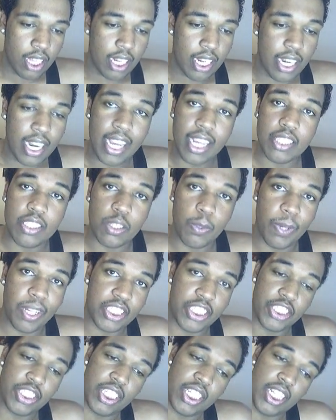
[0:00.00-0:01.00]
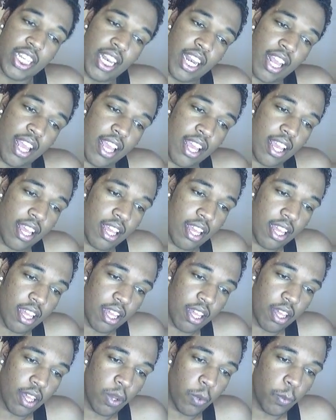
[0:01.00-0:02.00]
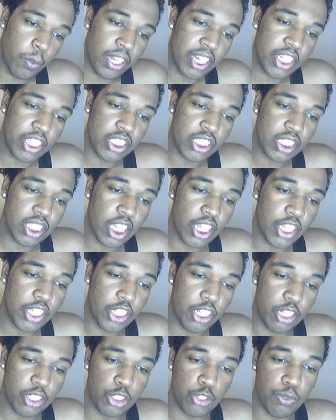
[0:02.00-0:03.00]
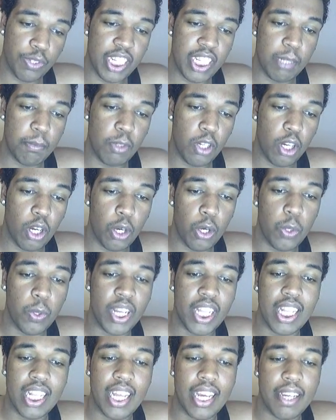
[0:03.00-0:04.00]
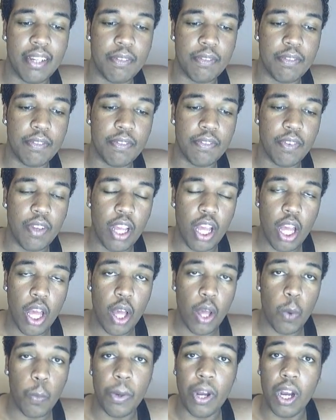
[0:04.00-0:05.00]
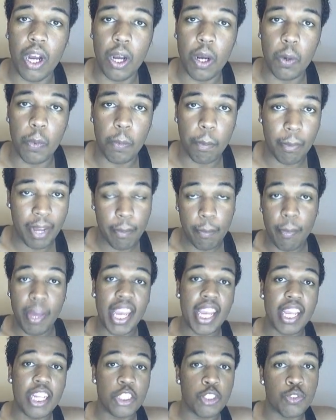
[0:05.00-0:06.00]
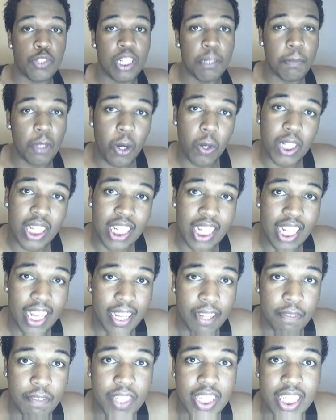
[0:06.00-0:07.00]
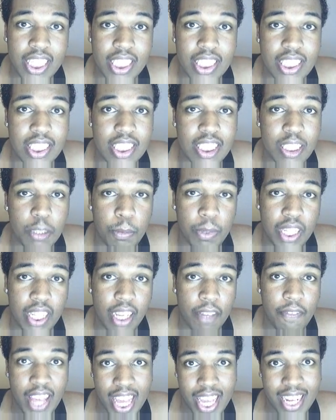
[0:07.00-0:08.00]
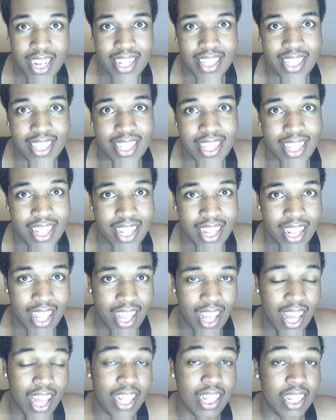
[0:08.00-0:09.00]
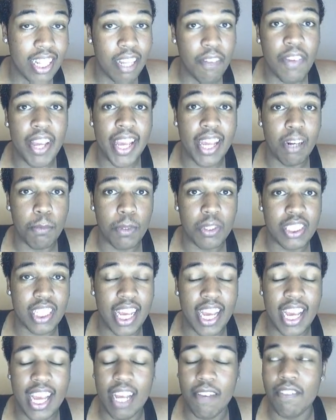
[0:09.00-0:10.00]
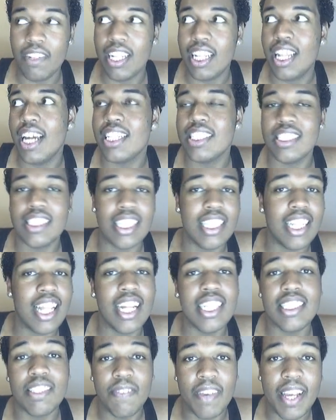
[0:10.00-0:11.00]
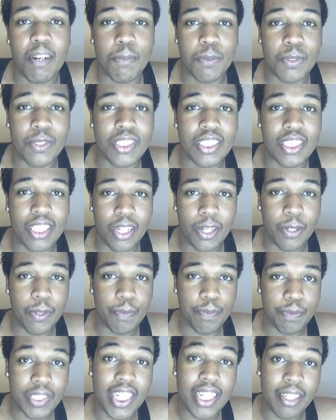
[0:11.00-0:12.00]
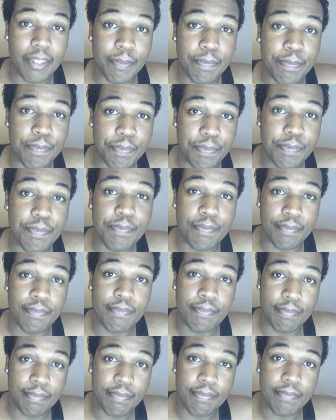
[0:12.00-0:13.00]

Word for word: Next question. What is your dream goal in life? Well, my main dream goal in life is to be a vet. I love animals. I have lots and lots of animals. So, yeah. Mm -hmm.